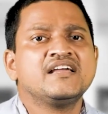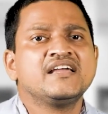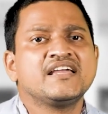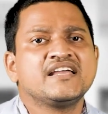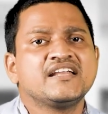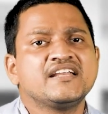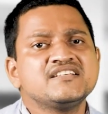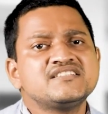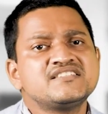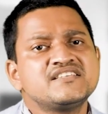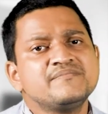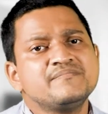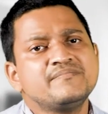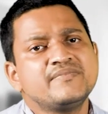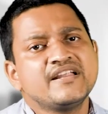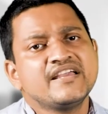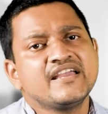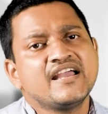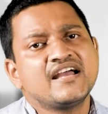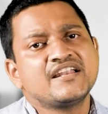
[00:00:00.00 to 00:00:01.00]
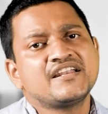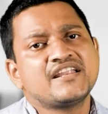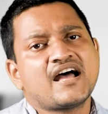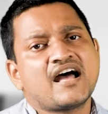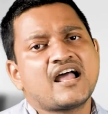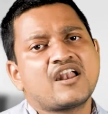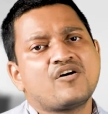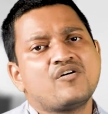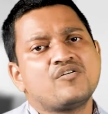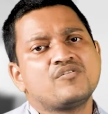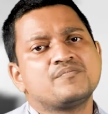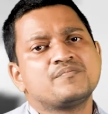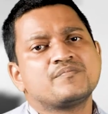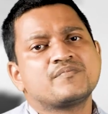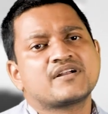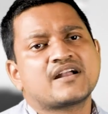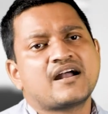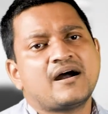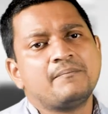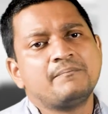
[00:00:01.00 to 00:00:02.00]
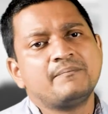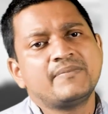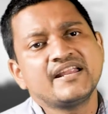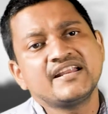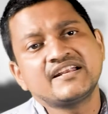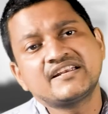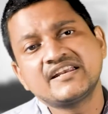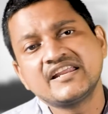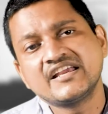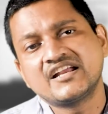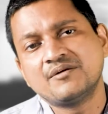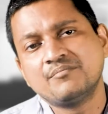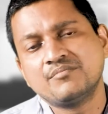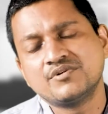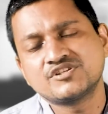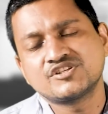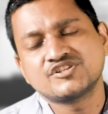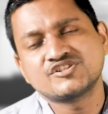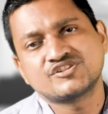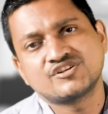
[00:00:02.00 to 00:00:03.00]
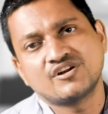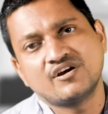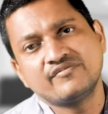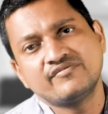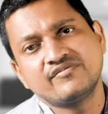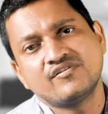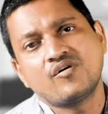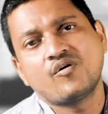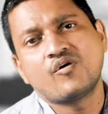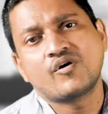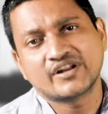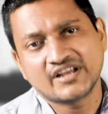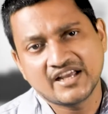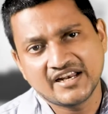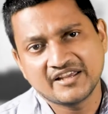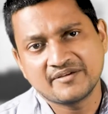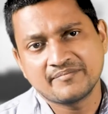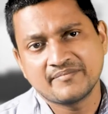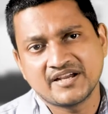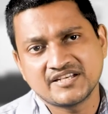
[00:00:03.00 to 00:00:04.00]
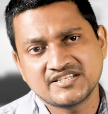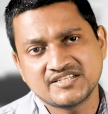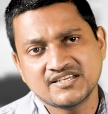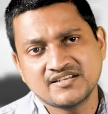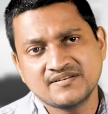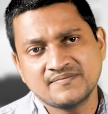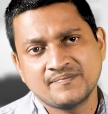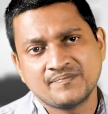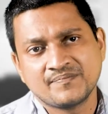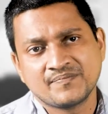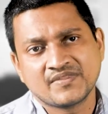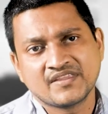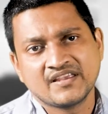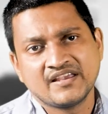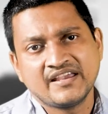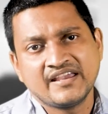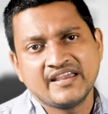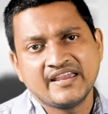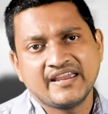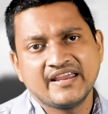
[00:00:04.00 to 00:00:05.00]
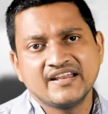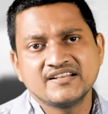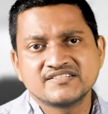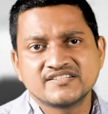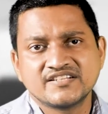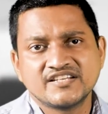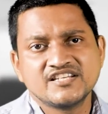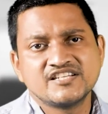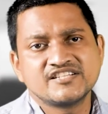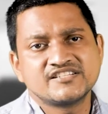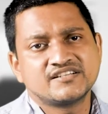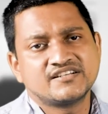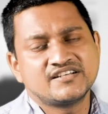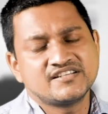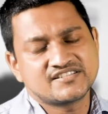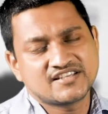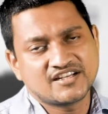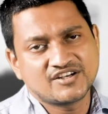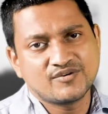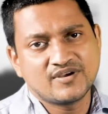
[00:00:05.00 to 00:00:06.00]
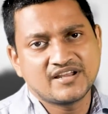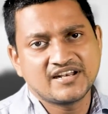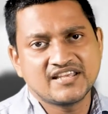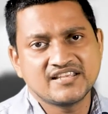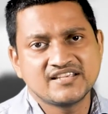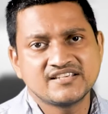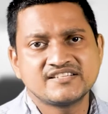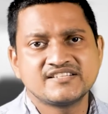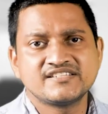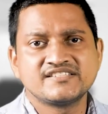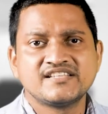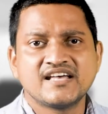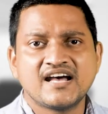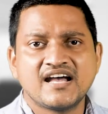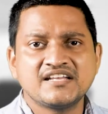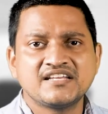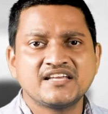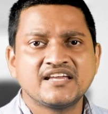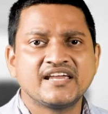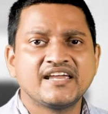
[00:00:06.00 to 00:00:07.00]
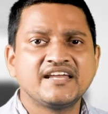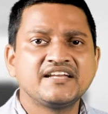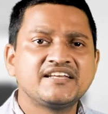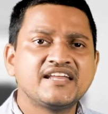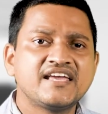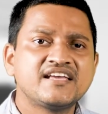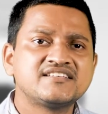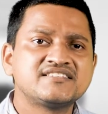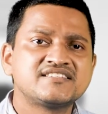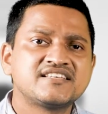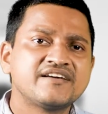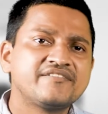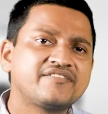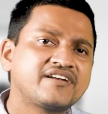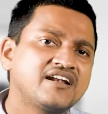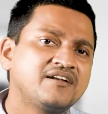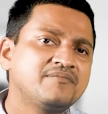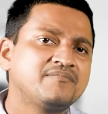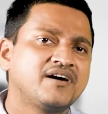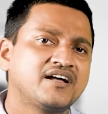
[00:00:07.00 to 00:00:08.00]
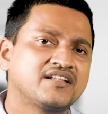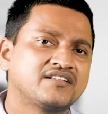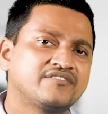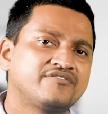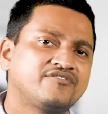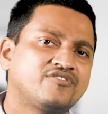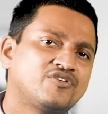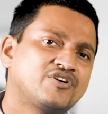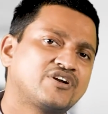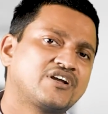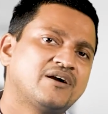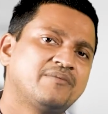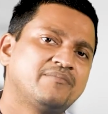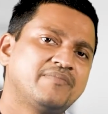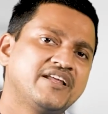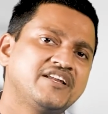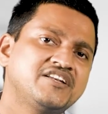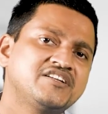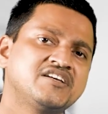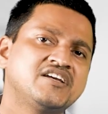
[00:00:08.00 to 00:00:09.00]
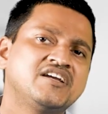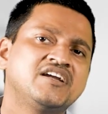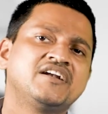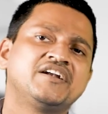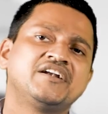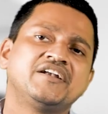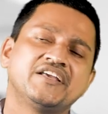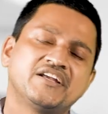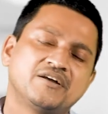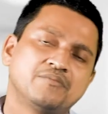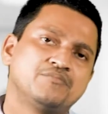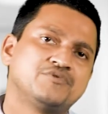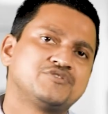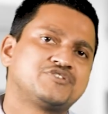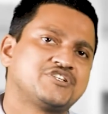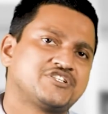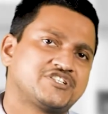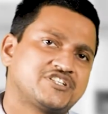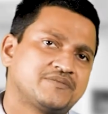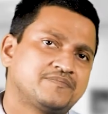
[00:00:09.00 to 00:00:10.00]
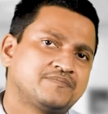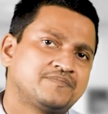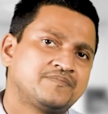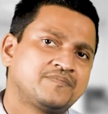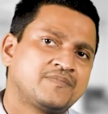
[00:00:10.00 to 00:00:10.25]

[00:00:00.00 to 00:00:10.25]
It is simply and allow complete decomposition of organic matter. Its disadvantages is that it takes several months for complete decomposition.